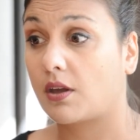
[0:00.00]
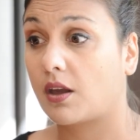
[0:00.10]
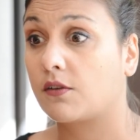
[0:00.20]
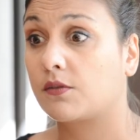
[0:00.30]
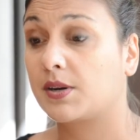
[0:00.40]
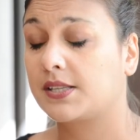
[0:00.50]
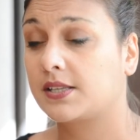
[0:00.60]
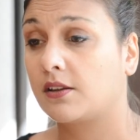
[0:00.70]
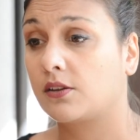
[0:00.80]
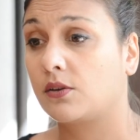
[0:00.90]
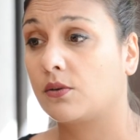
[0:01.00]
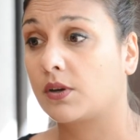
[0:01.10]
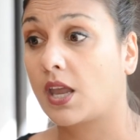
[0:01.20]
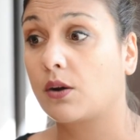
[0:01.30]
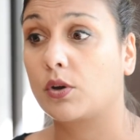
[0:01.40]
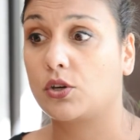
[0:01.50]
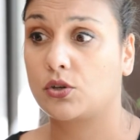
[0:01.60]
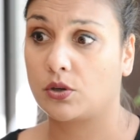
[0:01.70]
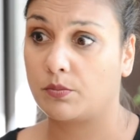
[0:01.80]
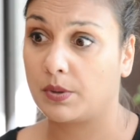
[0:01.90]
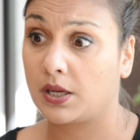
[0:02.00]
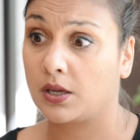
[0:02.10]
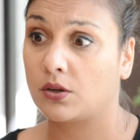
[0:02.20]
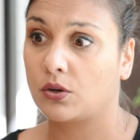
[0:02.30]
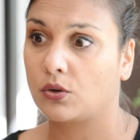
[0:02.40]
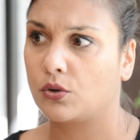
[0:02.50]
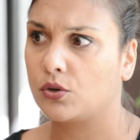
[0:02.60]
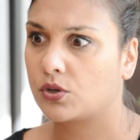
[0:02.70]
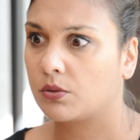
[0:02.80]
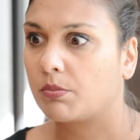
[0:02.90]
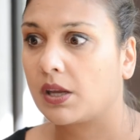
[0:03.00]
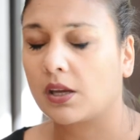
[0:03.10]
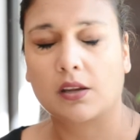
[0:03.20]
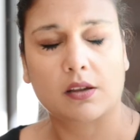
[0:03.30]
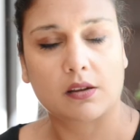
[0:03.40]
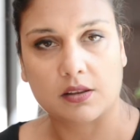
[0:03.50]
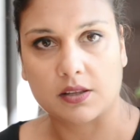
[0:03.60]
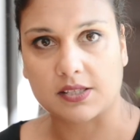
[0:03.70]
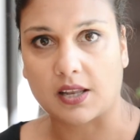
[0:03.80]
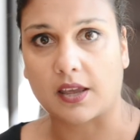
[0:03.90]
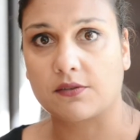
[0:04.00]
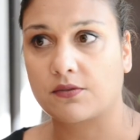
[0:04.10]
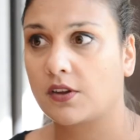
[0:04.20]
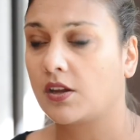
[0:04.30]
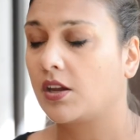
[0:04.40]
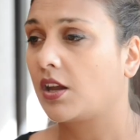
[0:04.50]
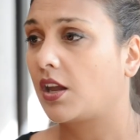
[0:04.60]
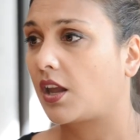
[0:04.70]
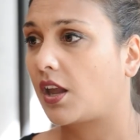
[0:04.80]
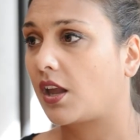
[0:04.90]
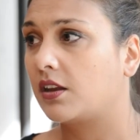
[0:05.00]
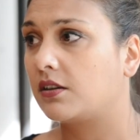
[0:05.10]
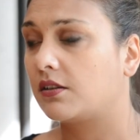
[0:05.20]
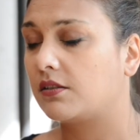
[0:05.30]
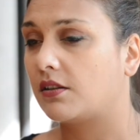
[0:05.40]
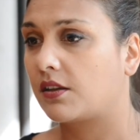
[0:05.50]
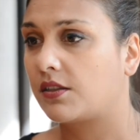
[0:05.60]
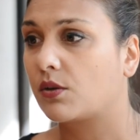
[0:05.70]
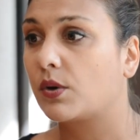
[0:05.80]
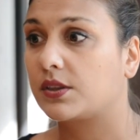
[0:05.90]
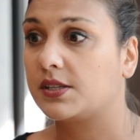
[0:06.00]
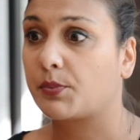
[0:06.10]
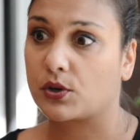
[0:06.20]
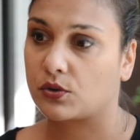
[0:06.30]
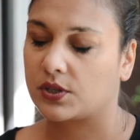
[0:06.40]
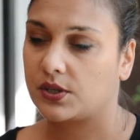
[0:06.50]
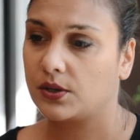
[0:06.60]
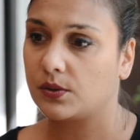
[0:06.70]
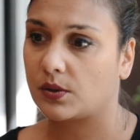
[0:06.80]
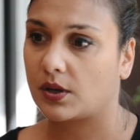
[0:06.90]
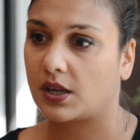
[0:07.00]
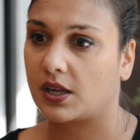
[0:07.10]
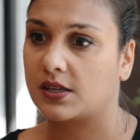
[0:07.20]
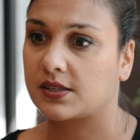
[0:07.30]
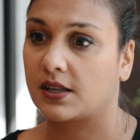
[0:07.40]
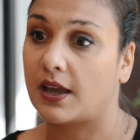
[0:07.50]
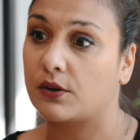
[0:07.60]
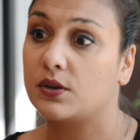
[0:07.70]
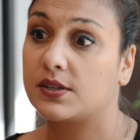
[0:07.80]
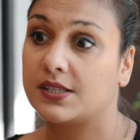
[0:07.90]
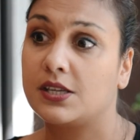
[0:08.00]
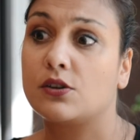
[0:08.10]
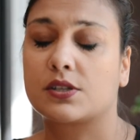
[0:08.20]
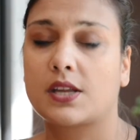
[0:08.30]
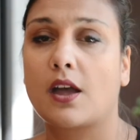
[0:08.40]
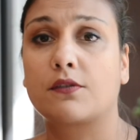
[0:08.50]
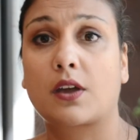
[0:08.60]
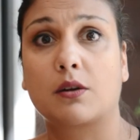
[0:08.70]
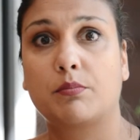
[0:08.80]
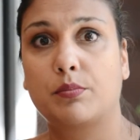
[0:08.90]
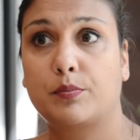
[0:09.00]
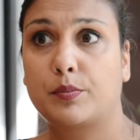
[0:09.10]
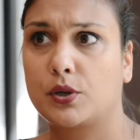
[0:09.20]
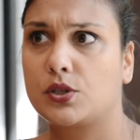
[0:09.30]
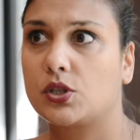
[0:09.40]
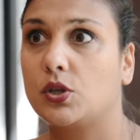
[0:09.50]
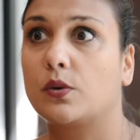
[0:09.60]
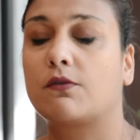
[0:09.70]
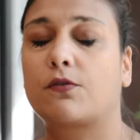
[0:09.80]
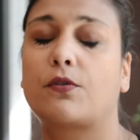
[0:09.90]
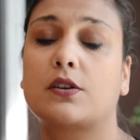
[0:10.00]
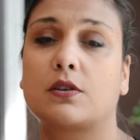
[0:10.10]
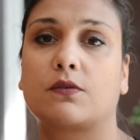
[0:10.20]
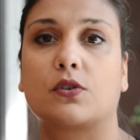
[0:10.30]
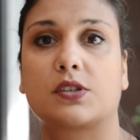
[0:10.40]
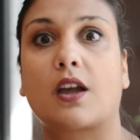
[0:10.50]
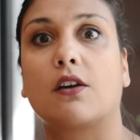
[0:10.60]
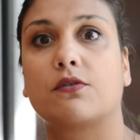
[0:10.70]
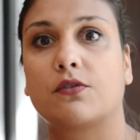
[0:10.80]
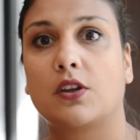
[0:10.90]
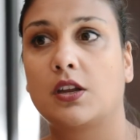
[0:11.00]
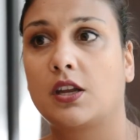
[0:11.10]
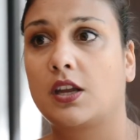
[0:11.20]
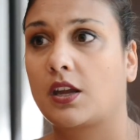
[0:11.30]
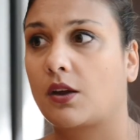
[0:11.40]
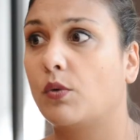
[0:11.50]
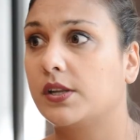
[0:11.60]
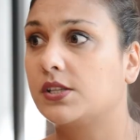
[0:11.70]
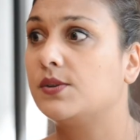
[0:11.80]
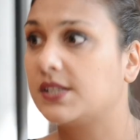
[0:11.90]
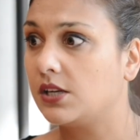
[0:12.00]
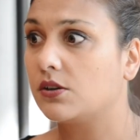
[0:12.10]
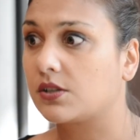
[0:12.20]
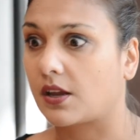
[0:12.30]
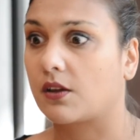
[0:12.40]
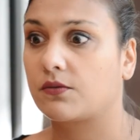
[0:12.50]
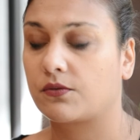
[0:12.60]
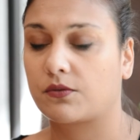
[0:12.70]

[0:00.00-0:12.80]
everybody's telling you again what you should be, who you should be in this life. And I think what these portraits do is allow you to see yourself, kind of puts you in front of yourself and once you see yourself,